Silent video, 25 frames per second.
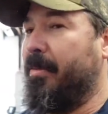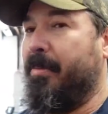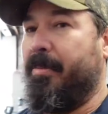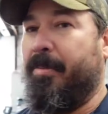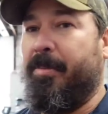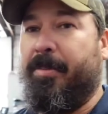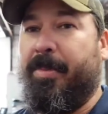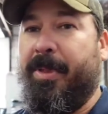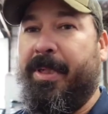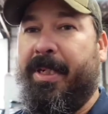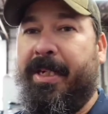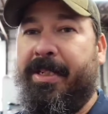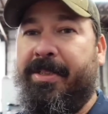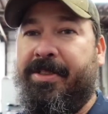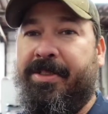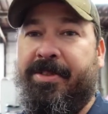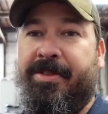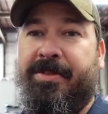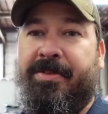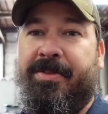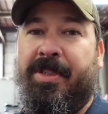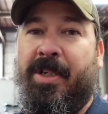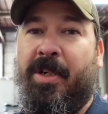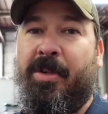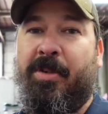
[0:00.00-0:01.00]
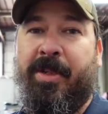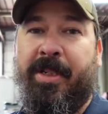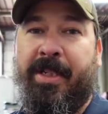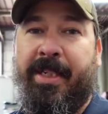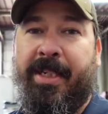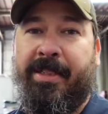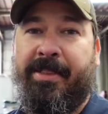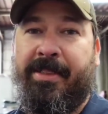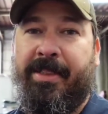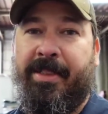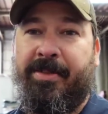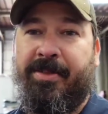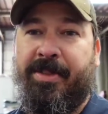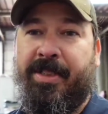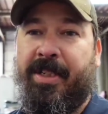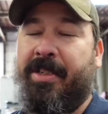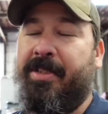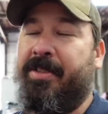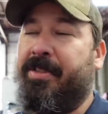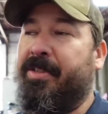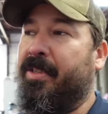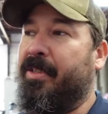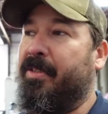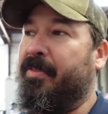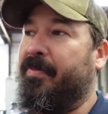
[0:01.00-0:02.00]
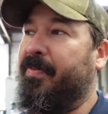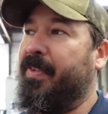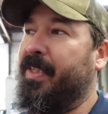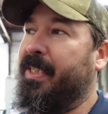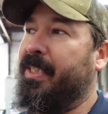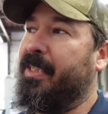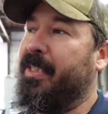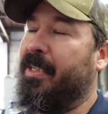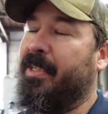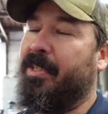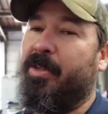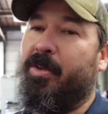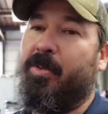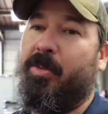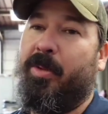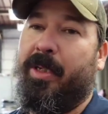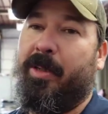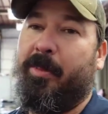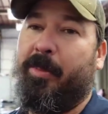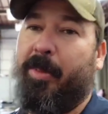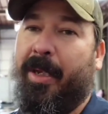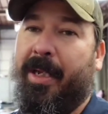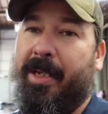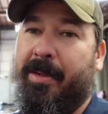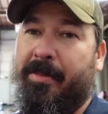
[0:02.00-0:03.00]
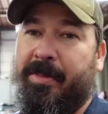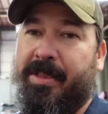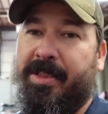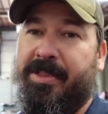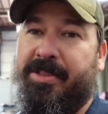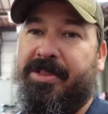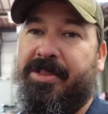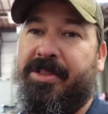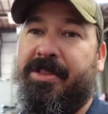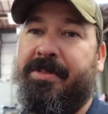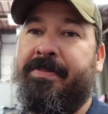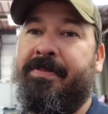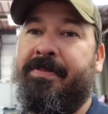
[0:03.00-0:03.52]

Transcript: But as you're choking out those $100, $150 a week payments,